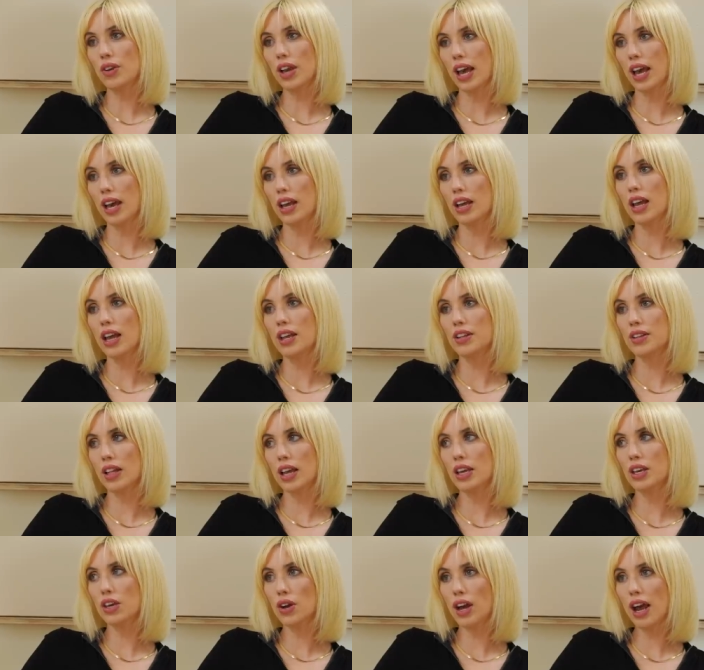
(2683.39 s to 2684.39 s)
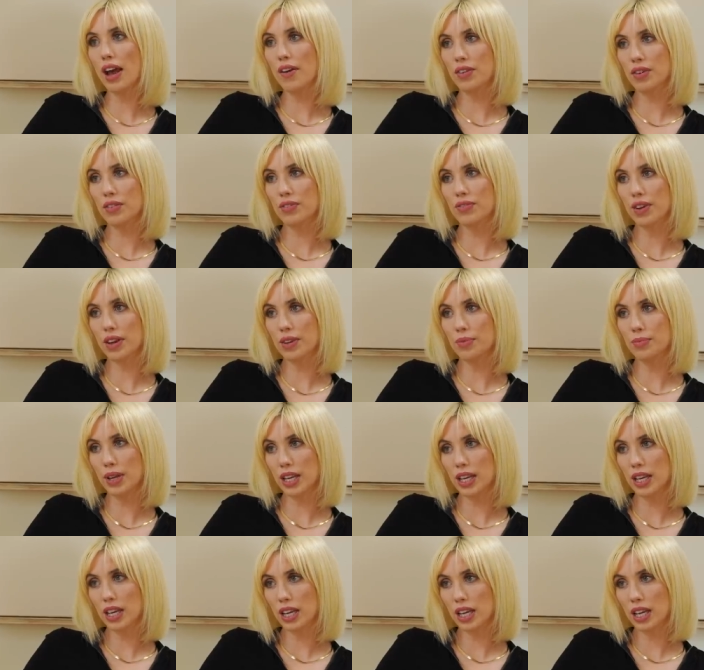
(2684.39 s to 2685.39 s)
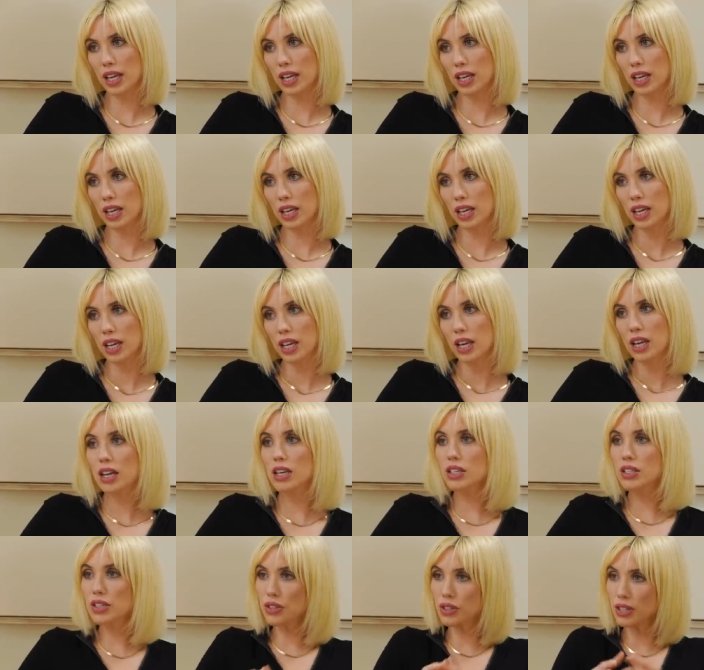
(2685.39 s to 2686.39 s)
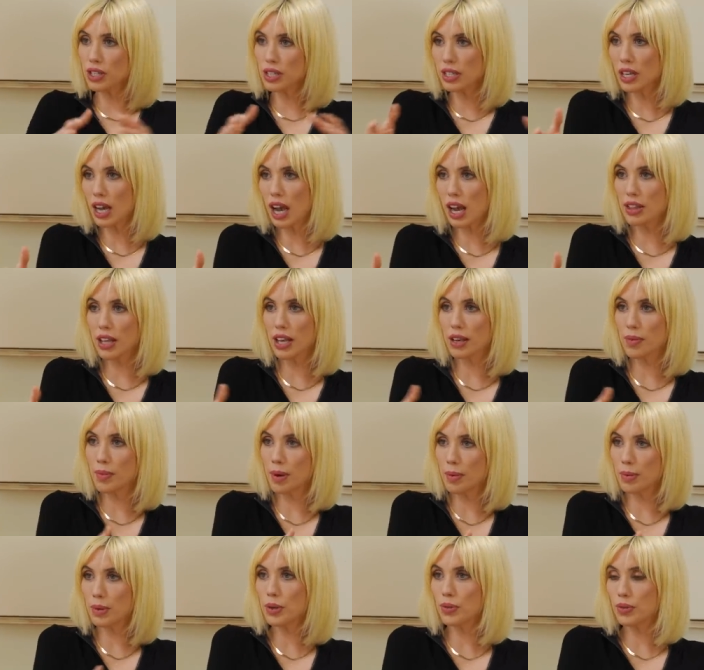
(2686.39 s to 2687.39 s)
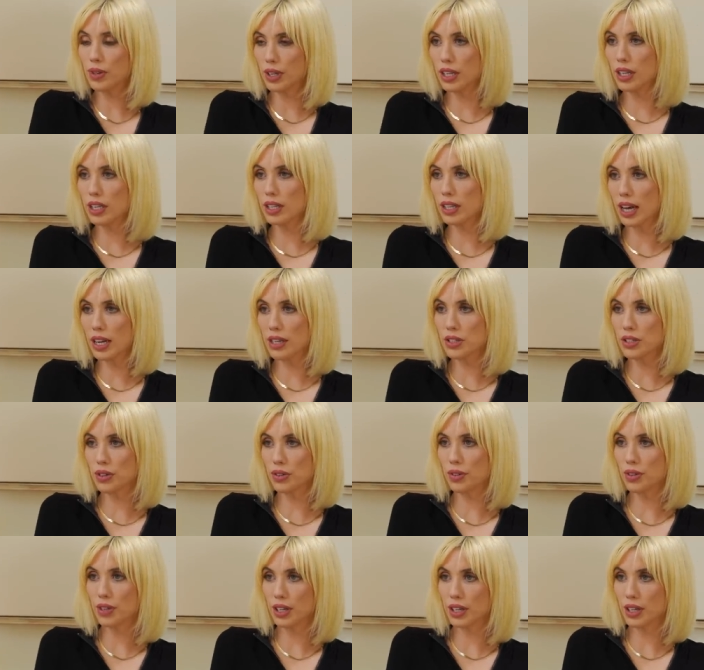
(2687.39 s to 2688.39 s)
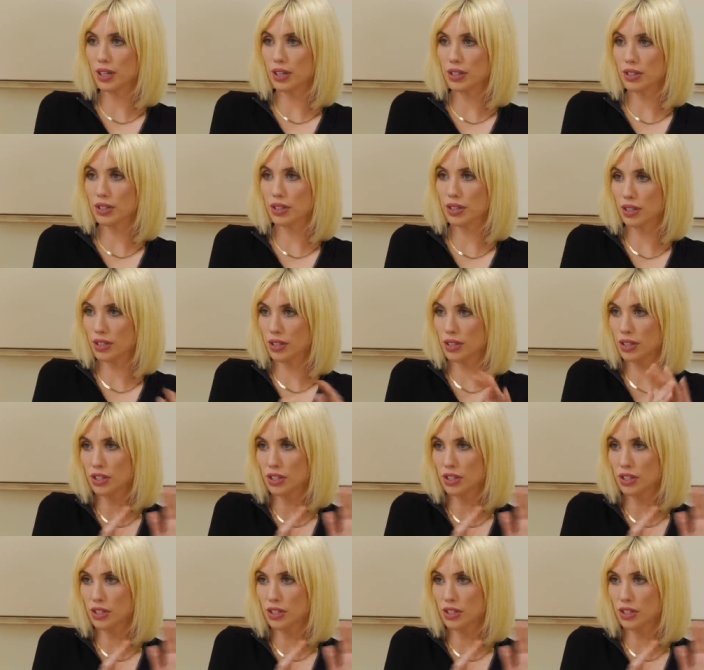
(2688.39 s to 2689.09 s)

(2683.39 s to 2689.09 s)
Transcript: okay, and like you're having fun making it. Yeah. Because mm-hmm. there's a time like maybe you needed that two years to